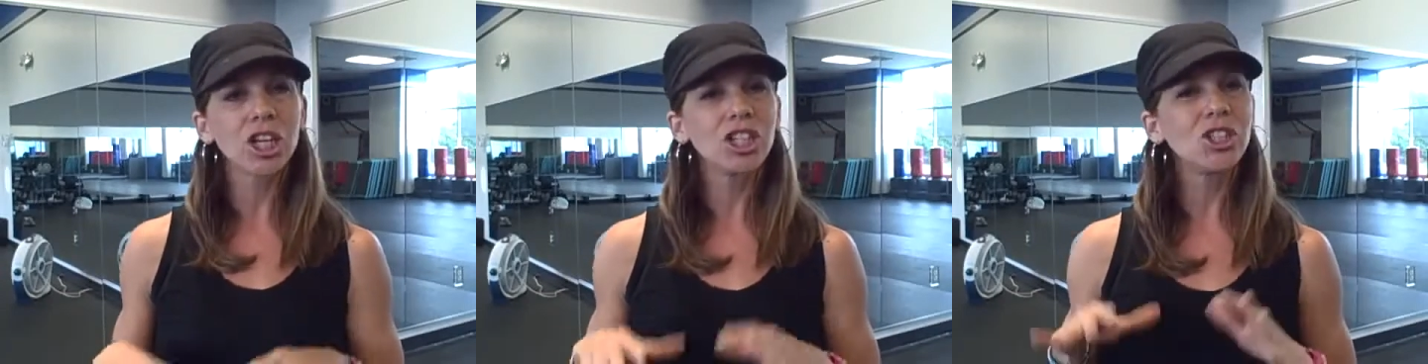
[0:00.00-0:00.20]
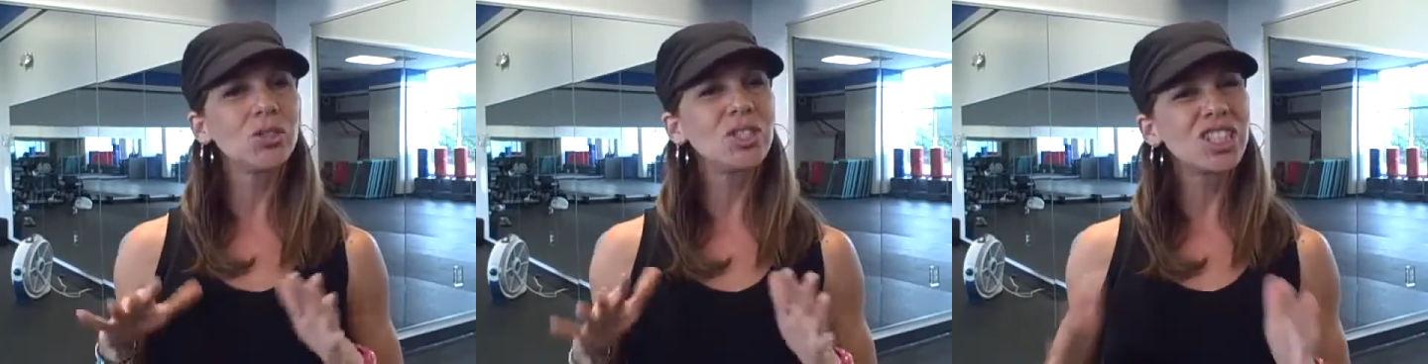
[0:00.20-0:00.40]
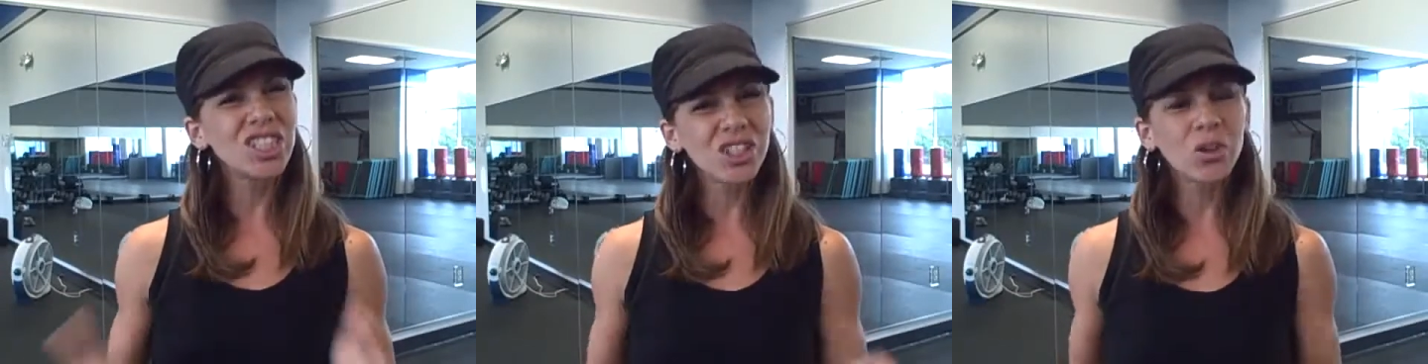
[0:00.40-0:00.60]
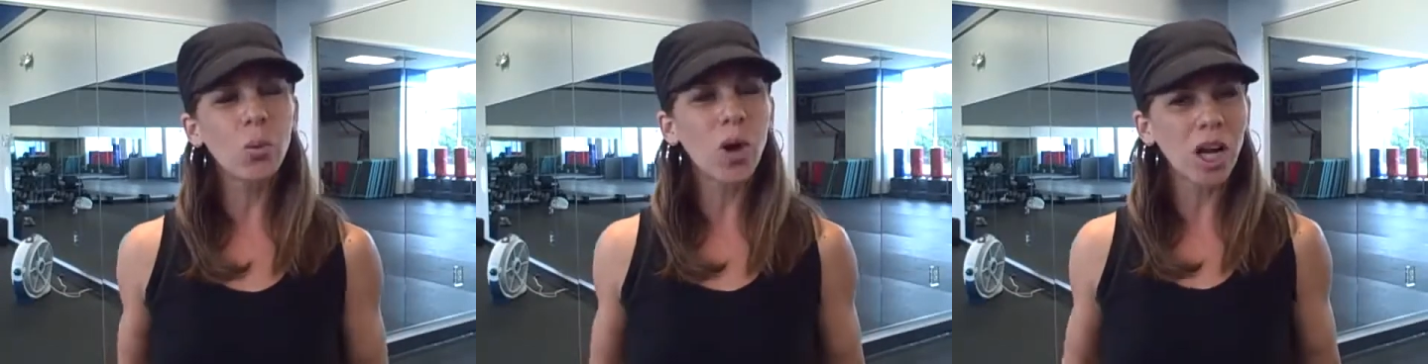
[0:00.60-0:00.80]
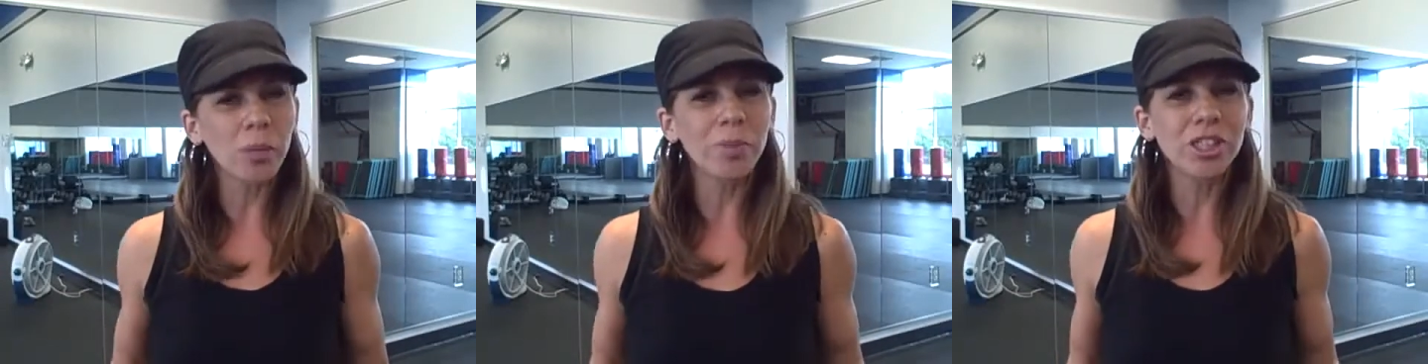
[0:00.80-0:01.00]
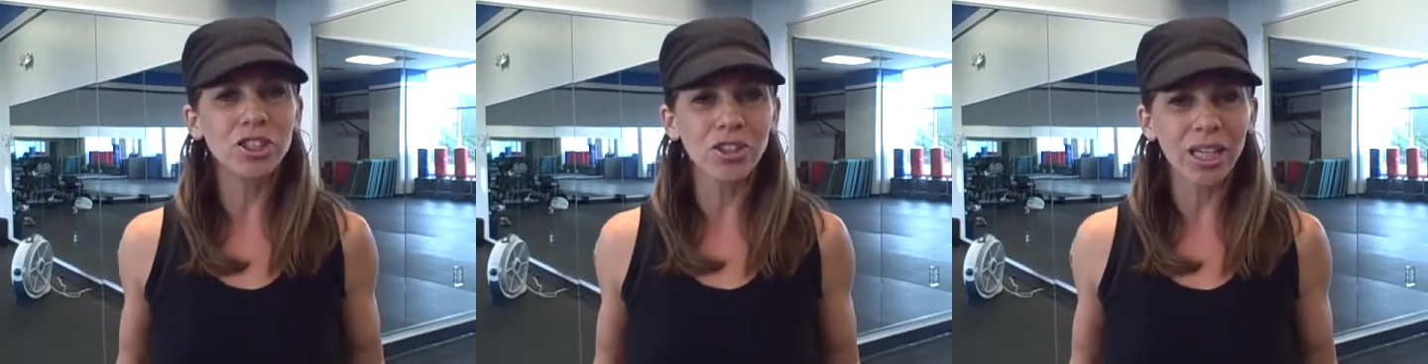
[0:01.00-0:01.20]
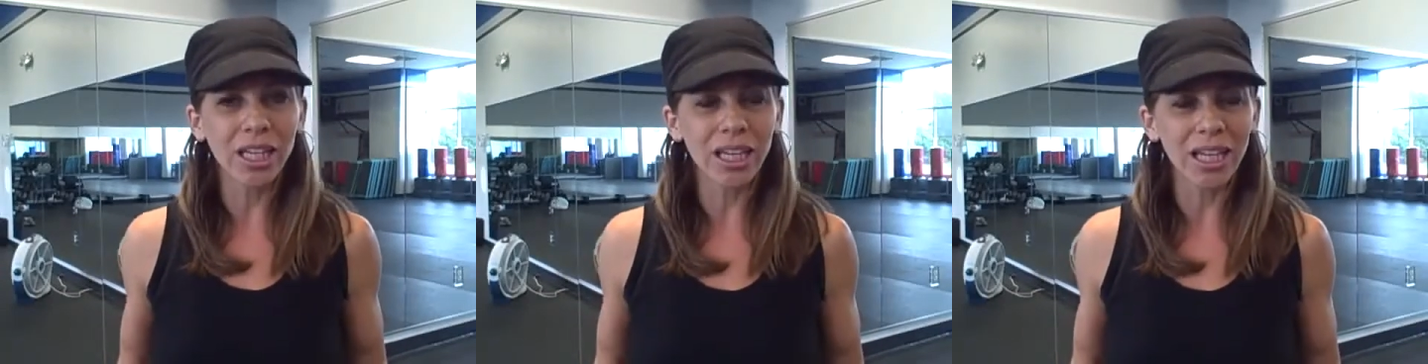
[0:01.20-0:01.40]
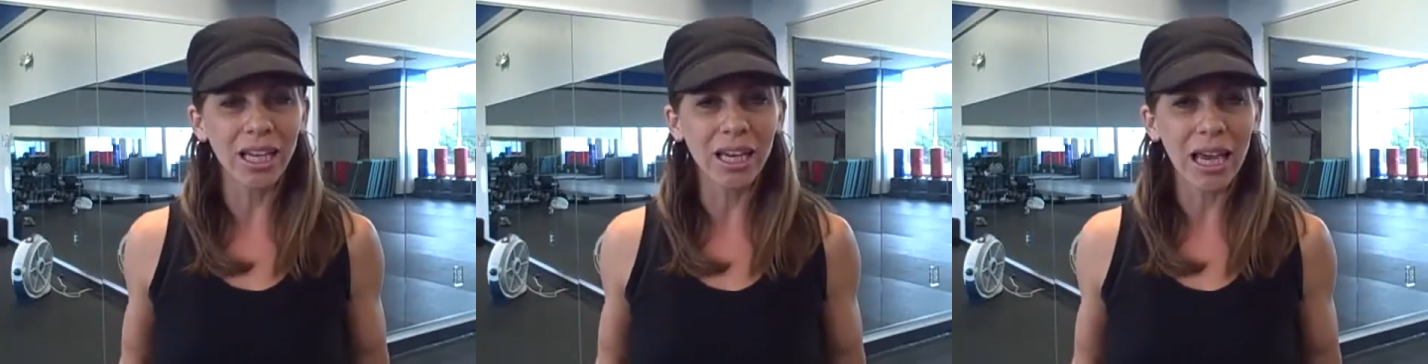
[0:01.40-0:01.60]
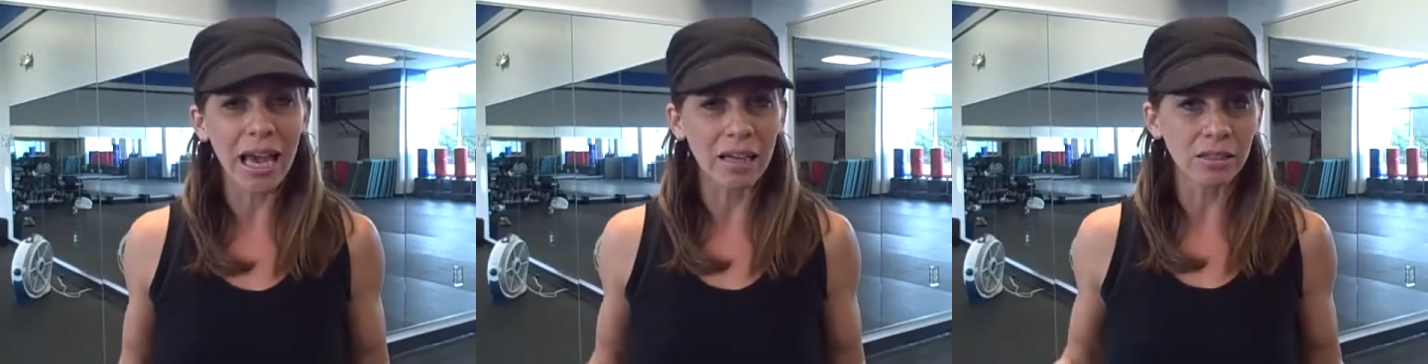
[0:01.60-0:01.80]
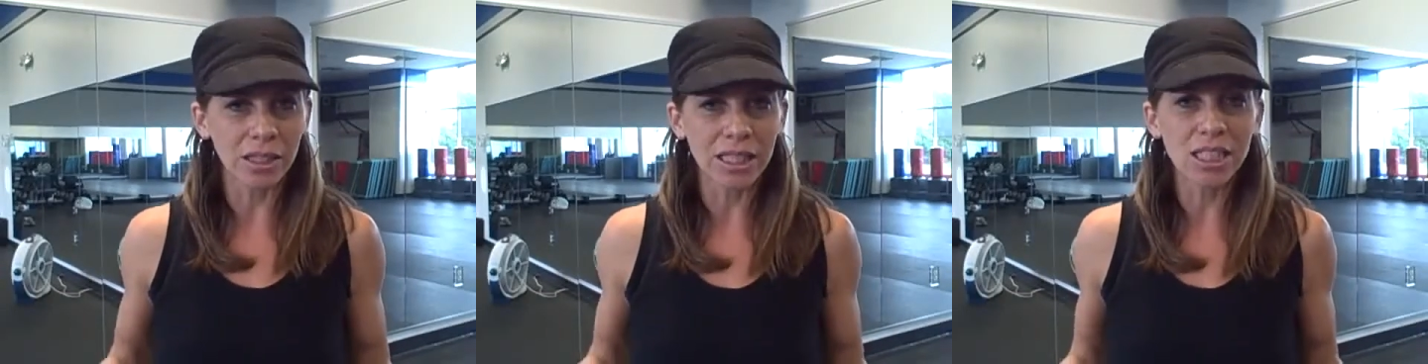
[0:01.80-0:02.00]
you still want to be drinking
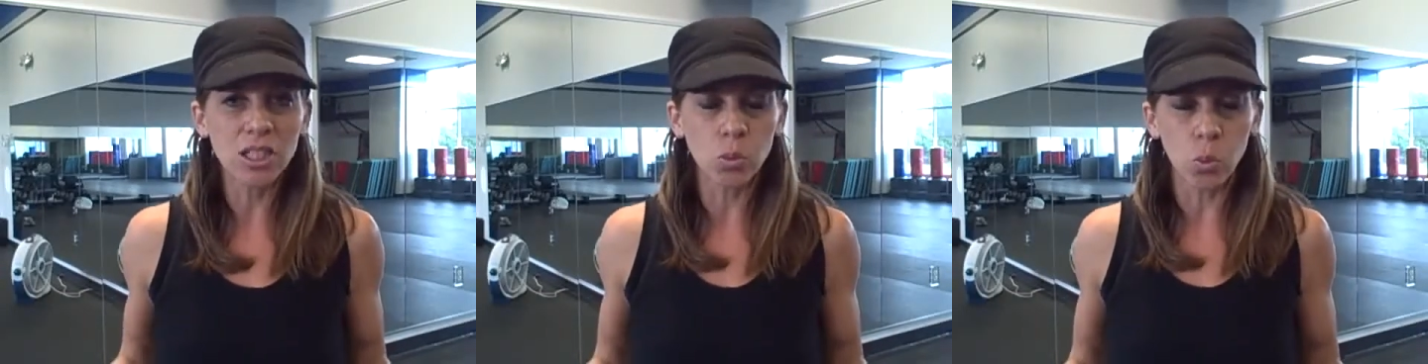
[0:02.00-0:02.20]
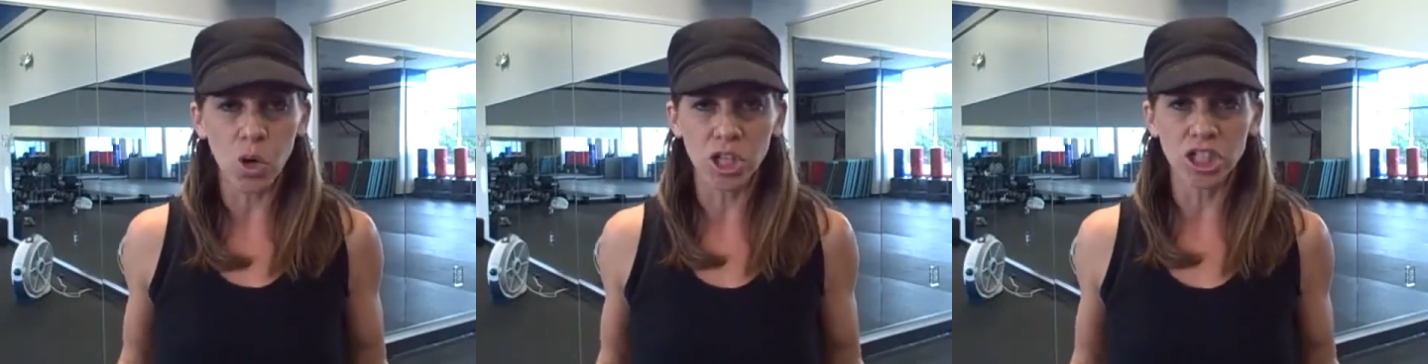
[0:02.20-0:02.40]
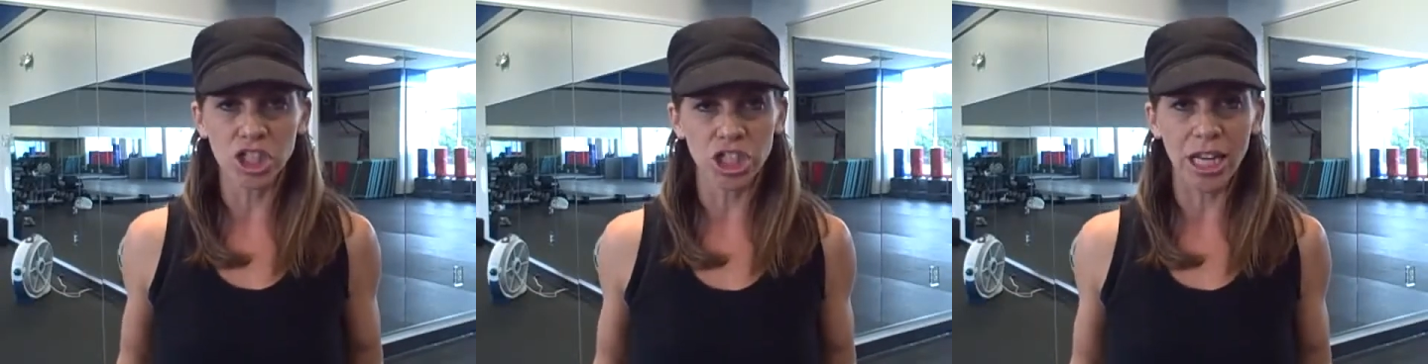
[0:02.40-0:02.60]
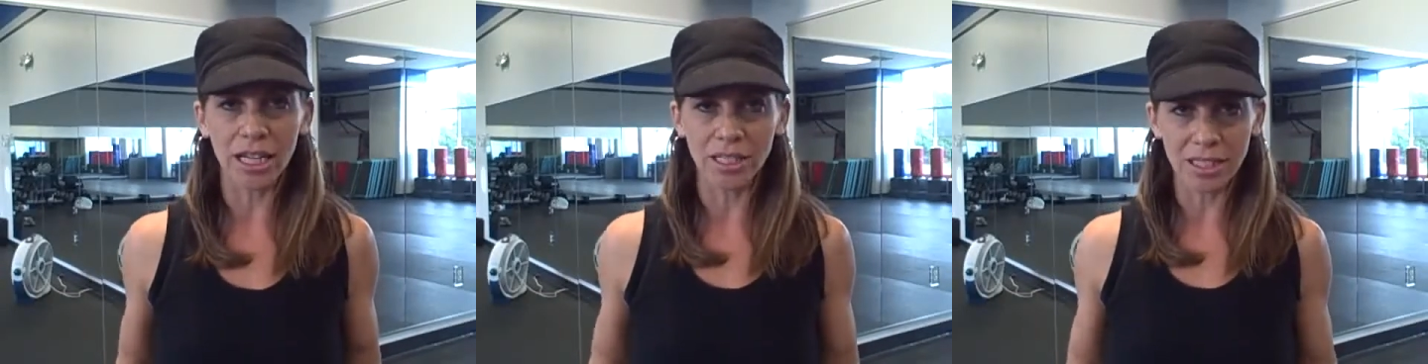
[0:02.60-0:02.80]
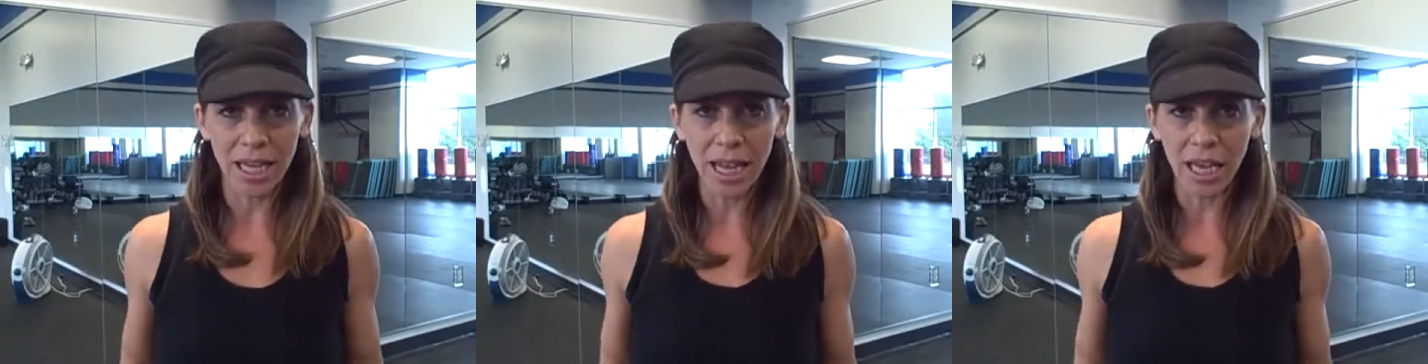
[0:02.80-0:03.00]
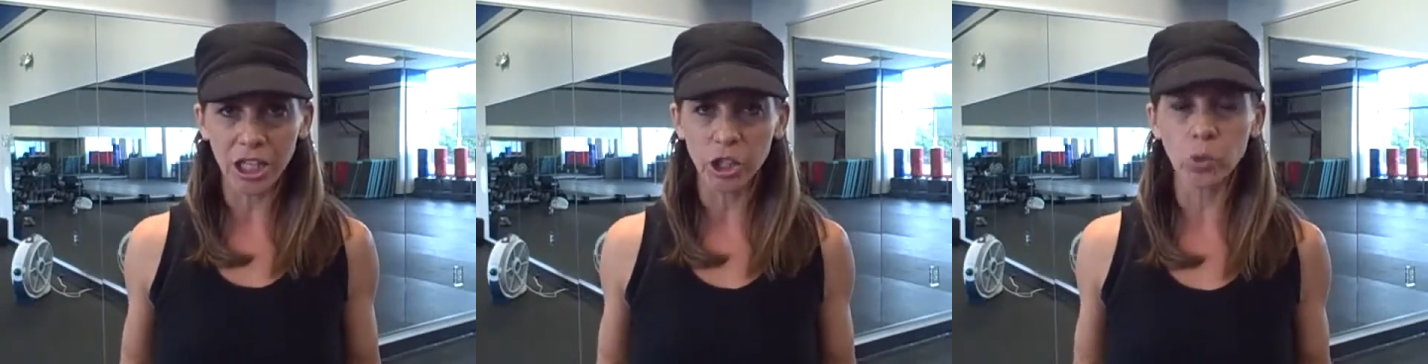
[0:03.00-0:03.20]
at least 1 shake a day.